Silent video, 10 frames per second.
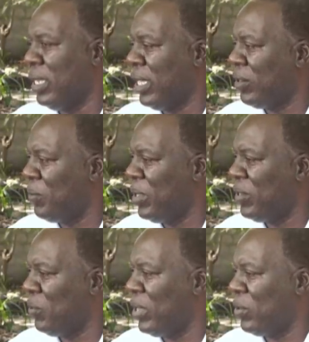The next
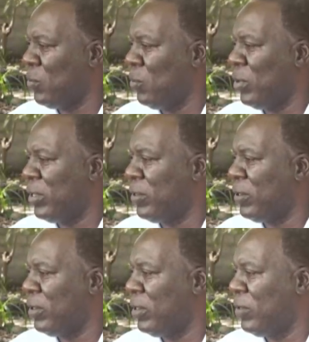place he went to was
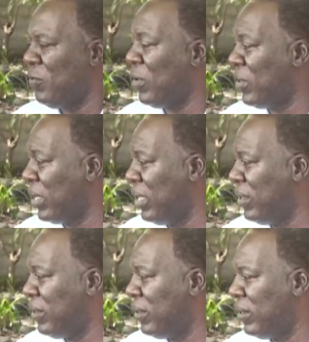
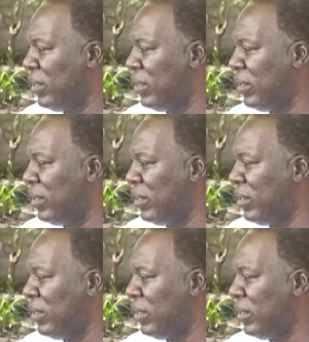Fothergills.